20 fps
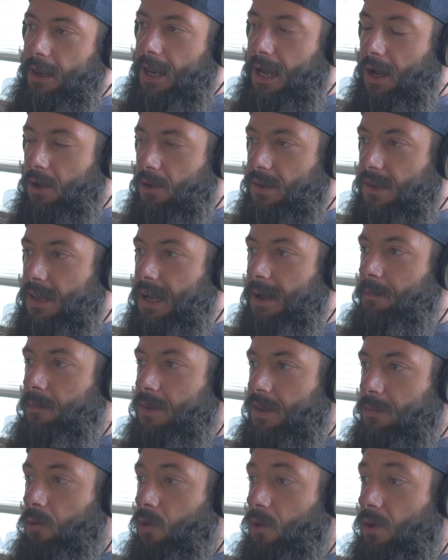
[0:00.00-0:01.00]
Now, some
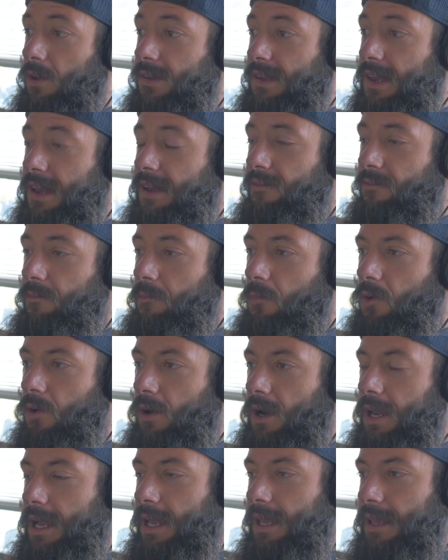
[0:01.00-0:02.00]
sports have more
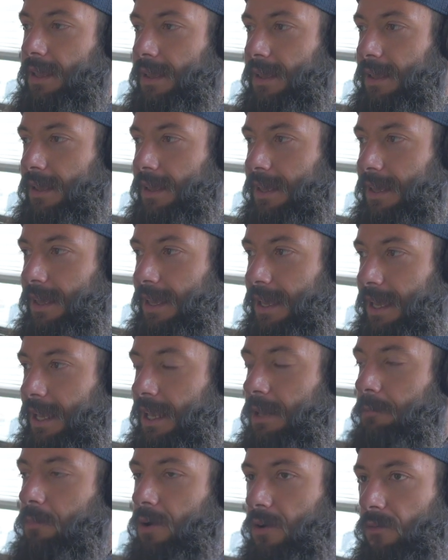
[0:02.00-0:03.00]
like
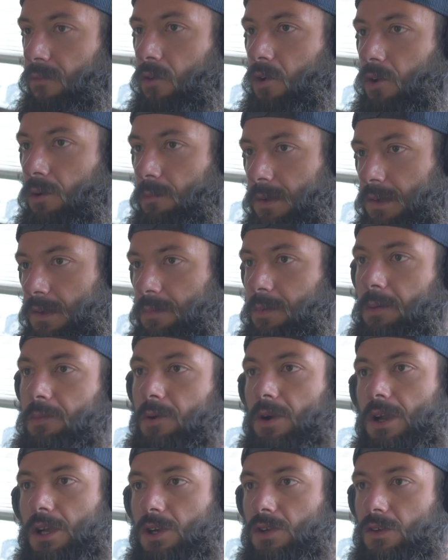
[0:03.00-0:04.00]
in-performance
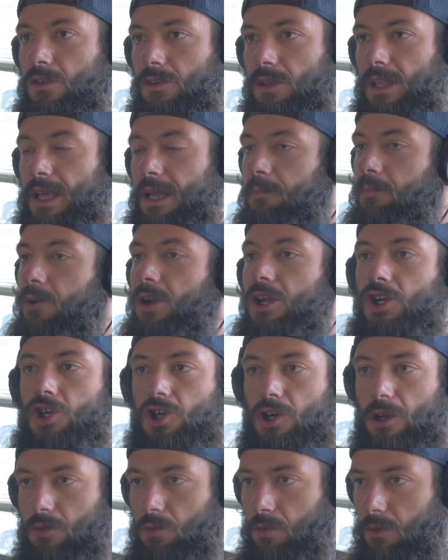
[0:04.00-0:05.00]
preparation, so like
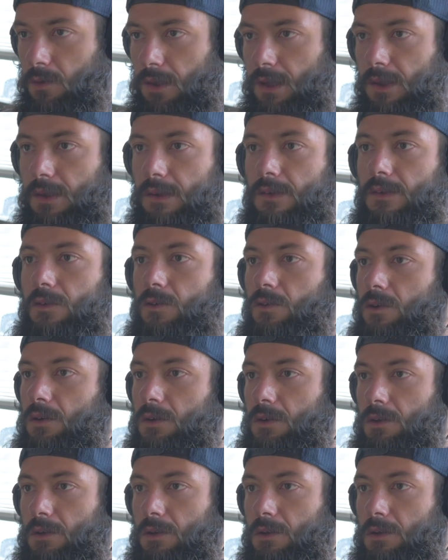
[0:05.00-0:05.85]
pre-shot routines or,